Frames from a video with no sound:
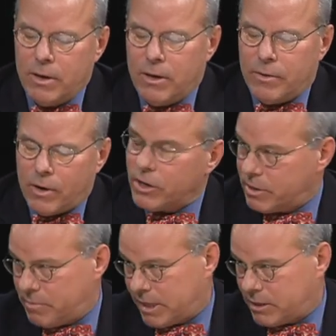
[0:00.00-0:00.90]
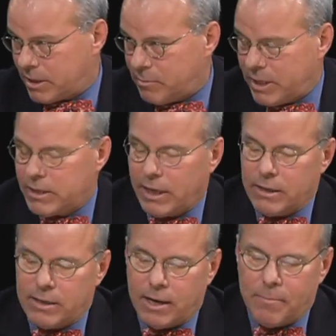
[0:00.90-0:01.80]
there are some things that can be
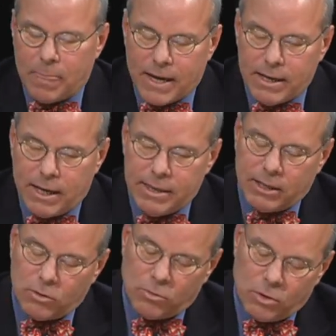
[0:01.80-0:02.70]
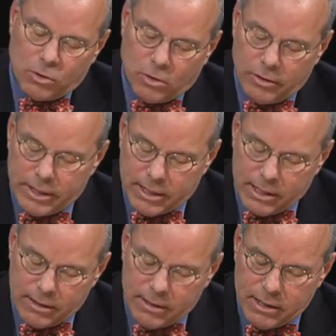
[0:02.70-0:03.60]
tightened up. I think the role that
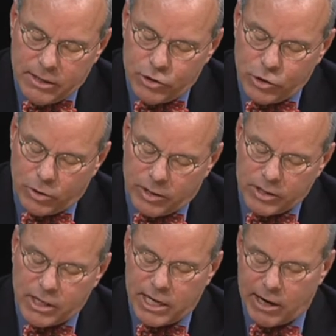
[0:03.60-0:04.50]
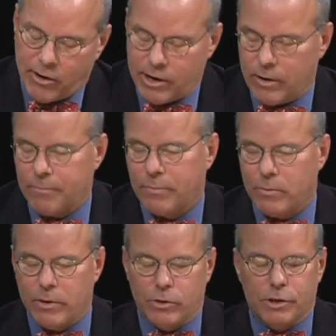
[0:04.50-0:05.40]
the insurance carrier,
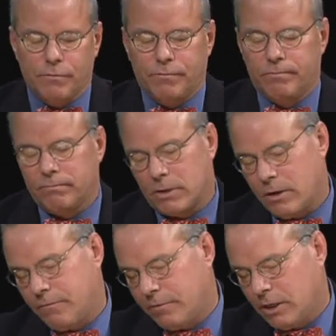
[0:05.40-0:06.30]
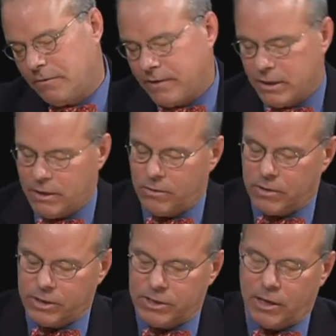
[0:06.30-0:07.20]
whether it's on a fully funded
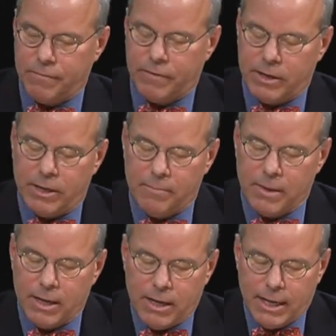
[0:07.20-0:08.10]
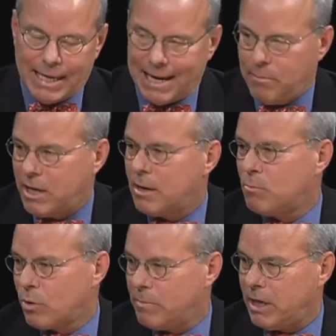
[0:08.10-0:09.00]
or a self-funded, can become
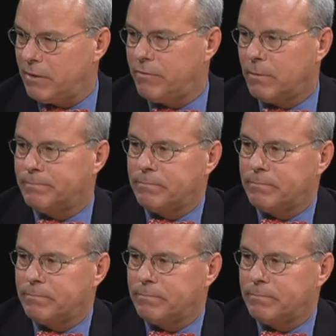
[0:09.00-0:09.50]
more meaningful.